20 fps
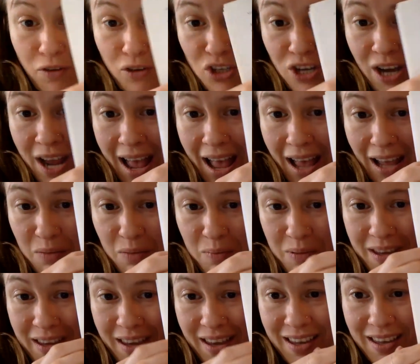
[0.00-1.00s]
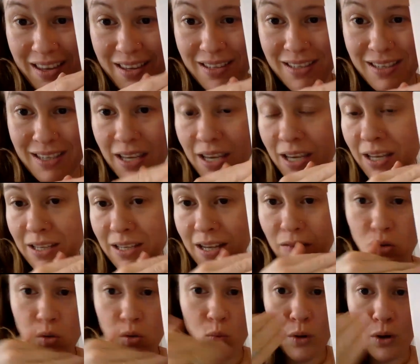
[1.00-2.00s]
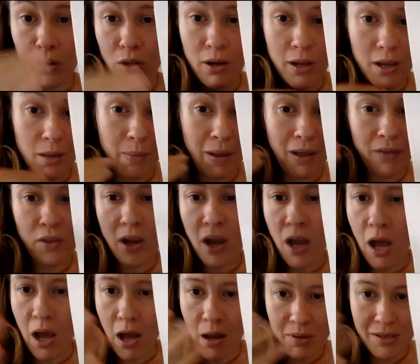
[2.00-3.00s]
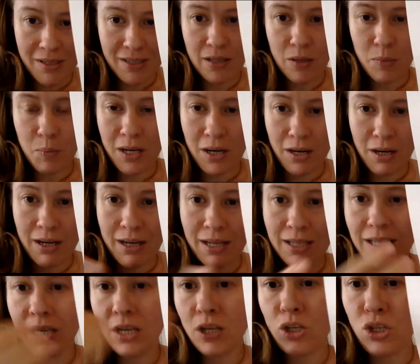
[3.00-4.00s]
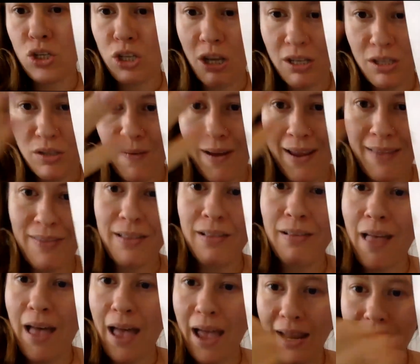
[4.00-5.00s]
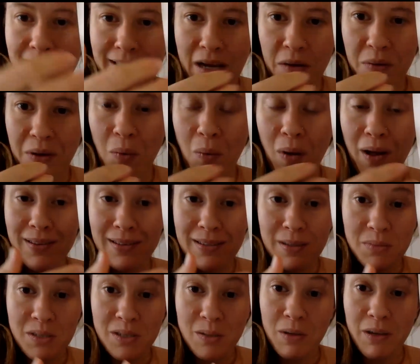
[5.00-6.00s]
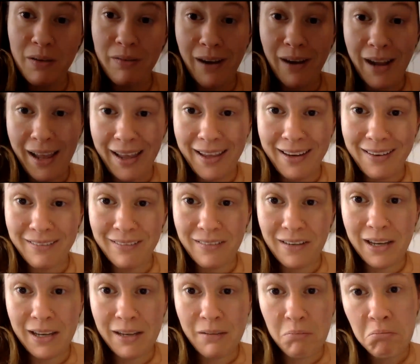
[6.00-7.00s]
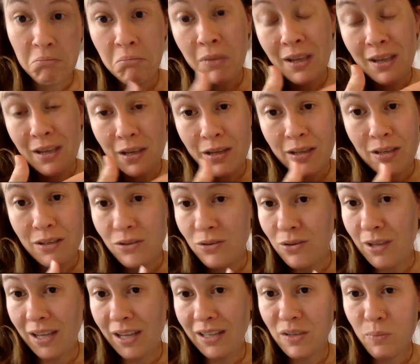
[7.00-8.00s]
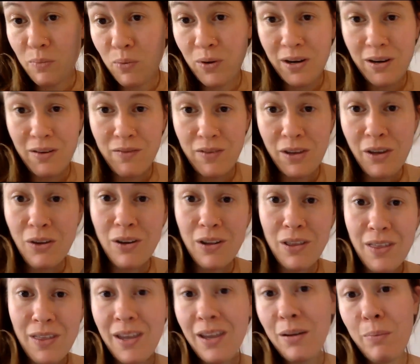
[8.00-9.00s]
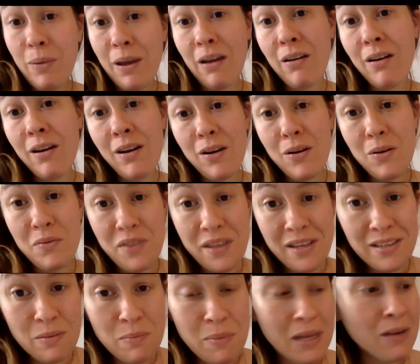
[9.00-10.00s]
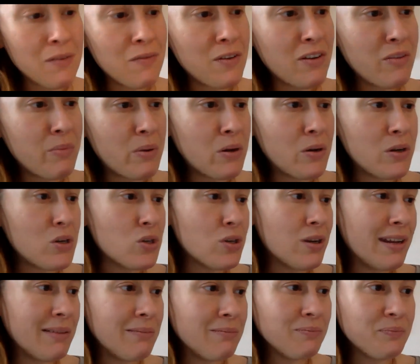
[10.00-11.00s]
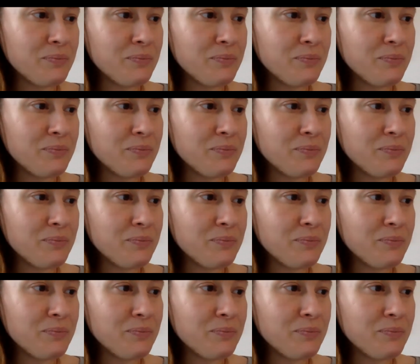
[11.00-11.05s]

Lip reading: Jack because he doesn't have to worry about the commas and the periods. He could just write the lines how he wants them to be read, right? So that's a point of view to think about. Oh, that's a benefit of poetry.